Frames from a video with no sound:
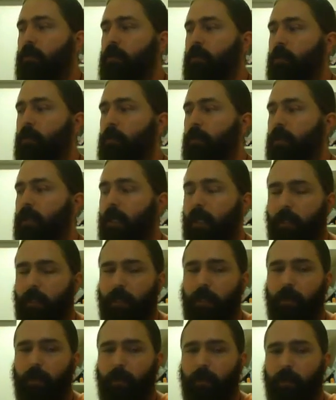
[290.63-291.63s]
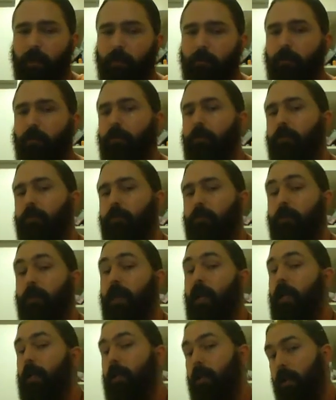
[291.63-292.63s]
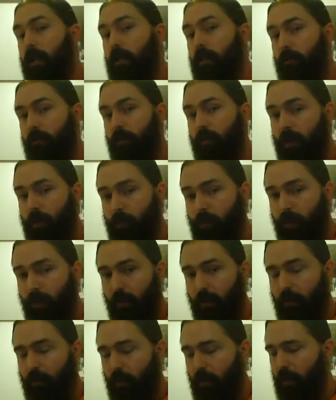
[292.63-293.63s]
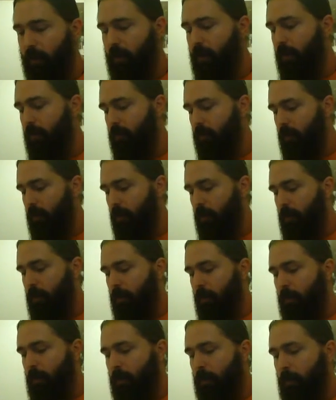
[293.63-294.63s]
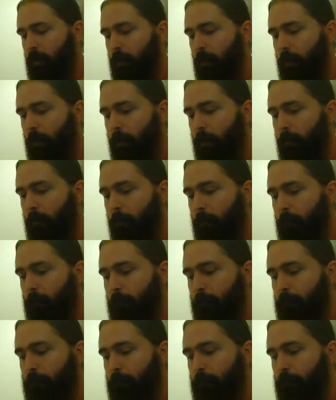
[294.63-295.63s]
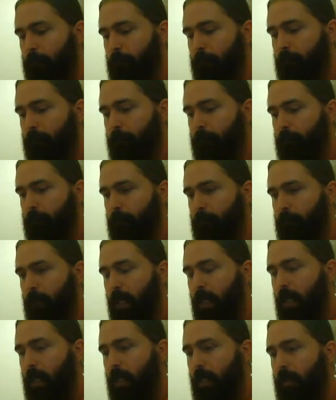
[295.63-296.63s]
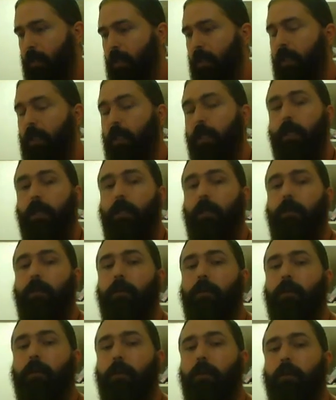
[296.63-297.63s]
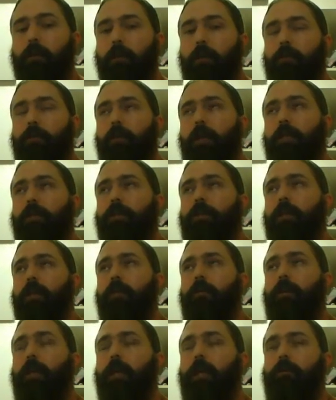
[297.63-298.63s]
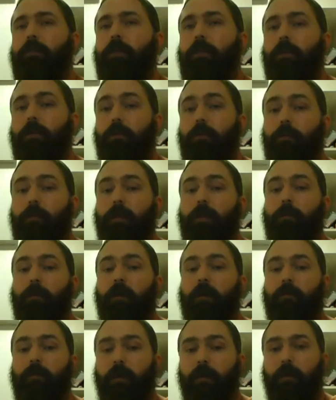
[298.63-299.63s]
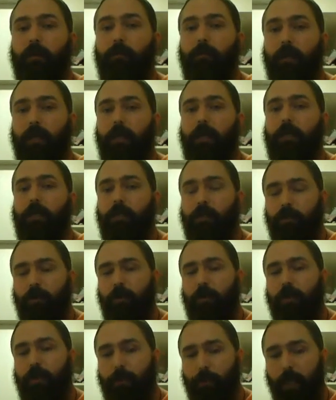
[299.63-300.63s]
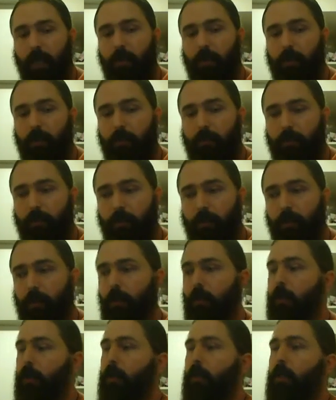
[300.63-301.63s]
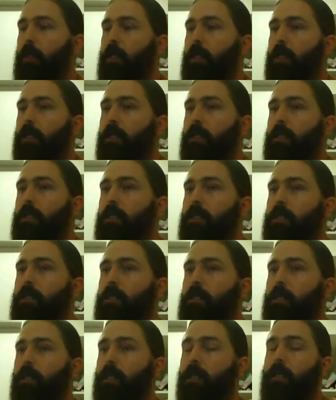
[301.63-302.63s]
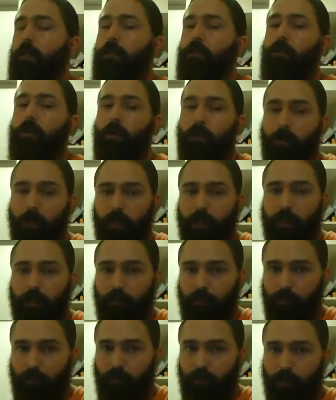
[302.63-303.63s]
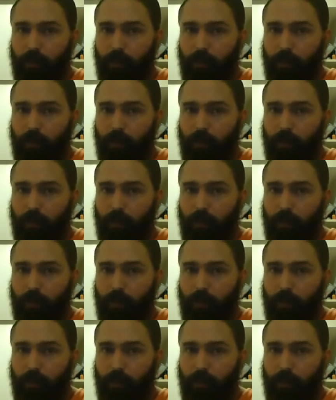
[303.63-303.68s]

doing that kind of thing for that kind of credibility right now. And again, the direction I would have to go to be my very biggest, strongest powerlifter is in totally a different